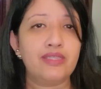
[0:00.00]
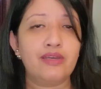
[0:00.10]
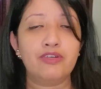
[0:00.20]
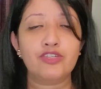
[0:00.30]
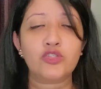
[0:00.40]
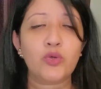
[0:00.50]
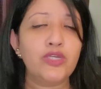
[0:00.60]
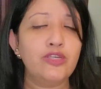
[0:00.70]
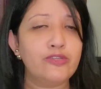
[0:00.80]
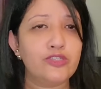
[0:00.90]
that we're so
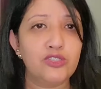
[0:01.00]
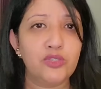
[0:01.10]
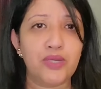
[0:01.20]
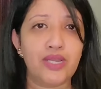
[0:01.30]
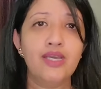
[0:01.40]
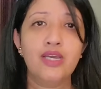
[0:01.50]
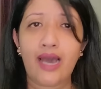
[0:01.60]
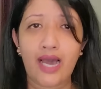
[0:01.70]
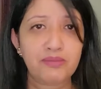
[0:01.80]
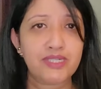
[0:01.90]
used to doing
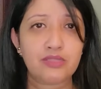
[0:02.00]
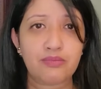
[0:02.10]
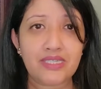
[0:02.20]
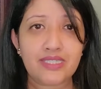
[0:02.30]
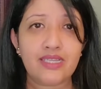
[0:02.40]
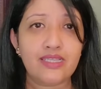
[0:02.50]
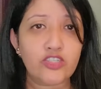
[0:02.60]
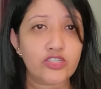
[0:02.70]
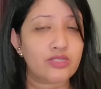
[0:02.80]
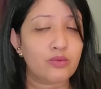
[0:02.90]
habit is basically
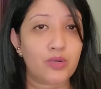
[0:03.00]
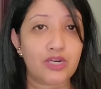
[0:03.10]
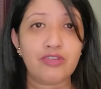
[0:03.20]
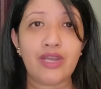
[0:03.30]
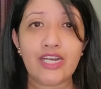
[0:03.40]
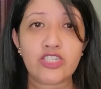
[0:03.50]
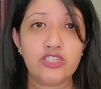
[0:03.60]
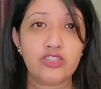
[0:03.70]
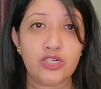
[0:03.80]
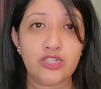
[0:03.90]
just whatever
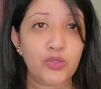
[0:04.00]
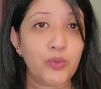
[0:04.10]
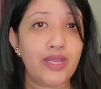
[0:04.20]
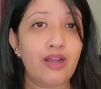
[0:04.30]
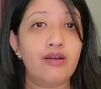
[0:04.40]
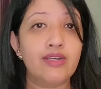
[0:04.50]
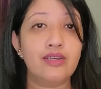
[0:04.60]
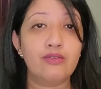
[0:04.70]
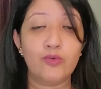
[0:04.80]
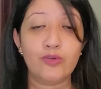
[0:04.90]
actions you're doing on a
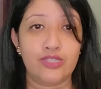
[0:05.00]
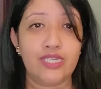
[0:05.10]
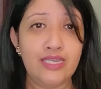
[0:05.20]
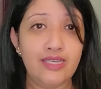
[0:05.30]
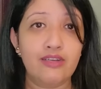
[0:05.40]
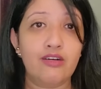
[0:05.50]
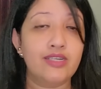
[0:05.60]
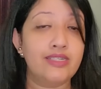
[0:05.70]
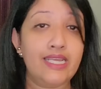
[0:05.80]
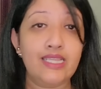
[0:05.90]
routine on a
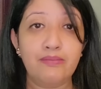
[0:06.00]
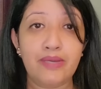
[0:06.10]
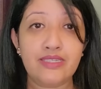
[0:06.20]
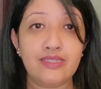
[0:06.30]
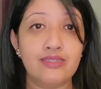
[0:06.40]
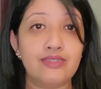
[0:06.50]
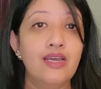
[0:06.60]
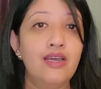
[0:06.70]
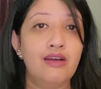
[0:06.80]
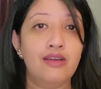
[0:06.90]
daily basis
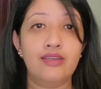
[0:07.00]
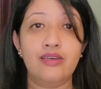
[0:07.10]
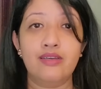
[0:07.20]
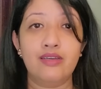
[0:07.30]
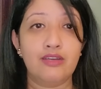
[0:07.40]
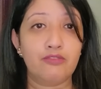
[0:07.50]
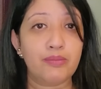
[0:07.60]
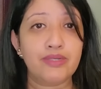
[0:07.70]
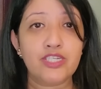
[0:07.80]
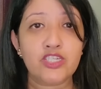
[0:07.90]
in a in a
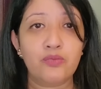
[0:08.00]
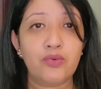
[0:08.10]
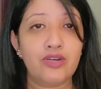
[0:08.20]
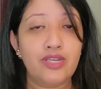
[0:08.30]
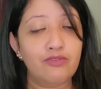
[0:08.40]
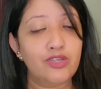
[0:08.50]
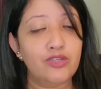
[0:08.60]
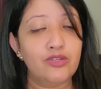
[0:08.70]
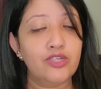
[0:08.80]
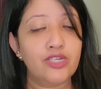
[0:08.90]
repetition where you,
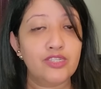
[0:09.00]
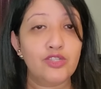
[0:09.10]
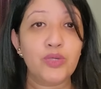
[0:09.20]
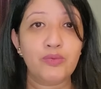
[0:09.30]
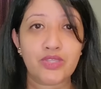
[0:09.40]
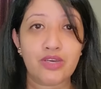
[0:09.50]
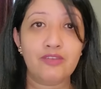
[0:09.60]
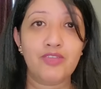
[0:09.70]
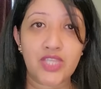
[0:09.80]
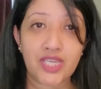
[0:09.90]
you can do it without
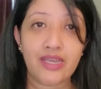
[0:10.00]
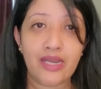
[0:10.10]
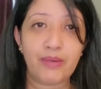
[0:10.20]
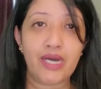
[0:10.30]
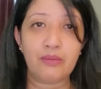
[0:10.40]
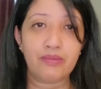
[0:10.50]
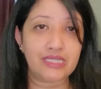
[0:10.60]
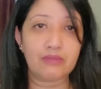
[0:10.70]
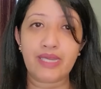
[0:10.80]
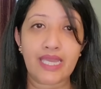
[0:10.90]
even thinking about it because
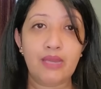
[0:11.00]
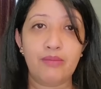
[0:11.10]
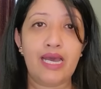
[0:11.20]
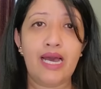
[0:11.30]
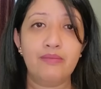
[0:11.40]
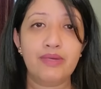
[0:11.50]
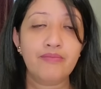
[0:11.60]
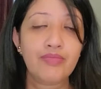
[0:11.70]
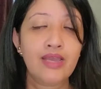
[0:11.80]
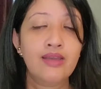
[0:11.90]
it became a habit
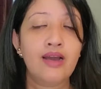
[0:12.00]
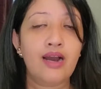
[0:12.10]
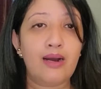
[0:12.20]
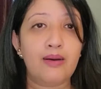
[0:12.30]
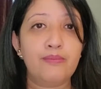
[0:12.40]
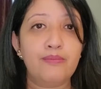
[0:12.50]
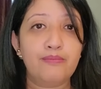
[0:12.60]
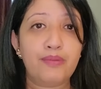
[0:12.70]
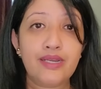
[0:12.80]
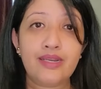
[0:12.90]
um,
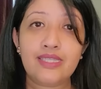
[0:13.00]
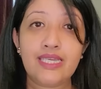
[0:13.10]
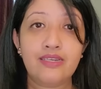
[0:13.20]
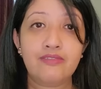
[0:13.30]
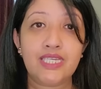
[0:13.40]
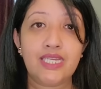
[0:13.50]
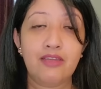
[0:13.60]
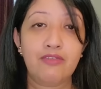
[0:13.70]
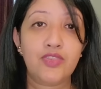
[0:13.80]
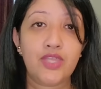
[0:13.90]
but at the end of the day
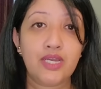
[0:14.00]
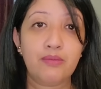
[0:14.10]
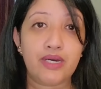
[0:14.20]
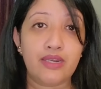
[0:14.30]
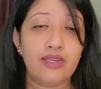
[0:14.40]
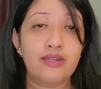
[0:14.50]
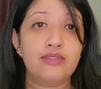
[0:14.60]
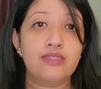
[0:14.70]
if you think about it